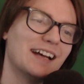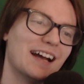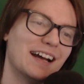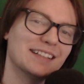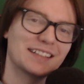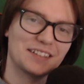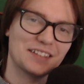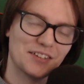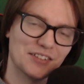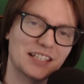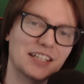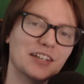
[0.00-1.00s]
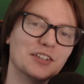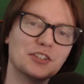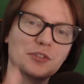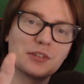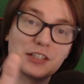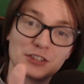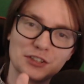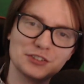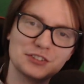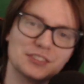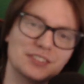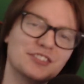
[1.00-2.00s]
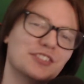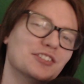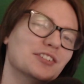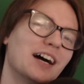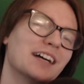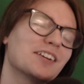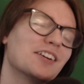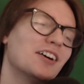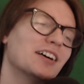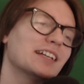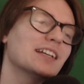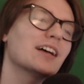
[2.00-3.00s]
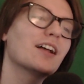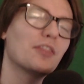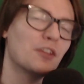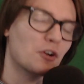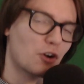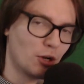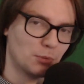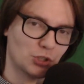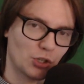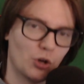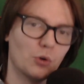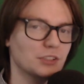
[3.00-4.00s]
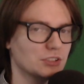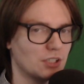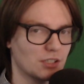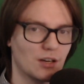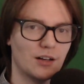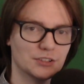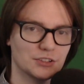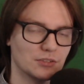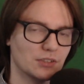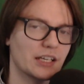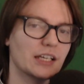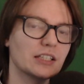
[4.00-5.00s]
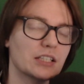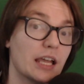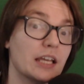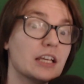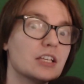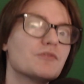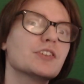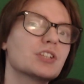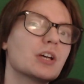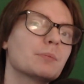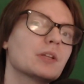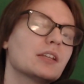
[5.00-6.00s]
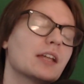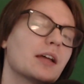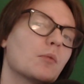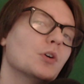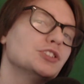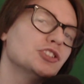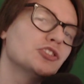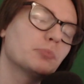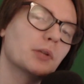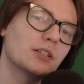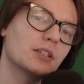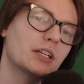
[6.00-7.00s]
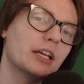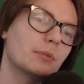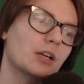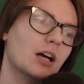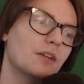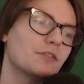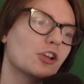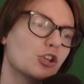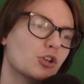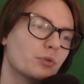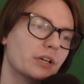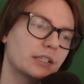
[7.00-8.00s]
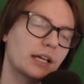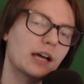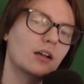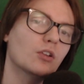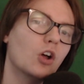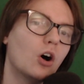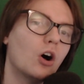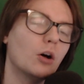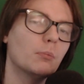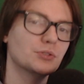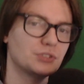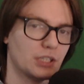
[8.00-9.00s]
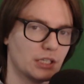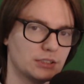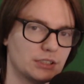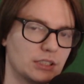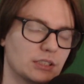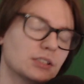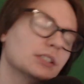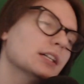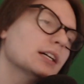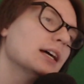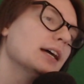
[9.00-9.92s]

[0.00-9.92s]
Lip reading: And then, they kill you and it shows you the little icon and they're almost always on console. Like it is something that once you've played the game enough, you can tell almost instantly.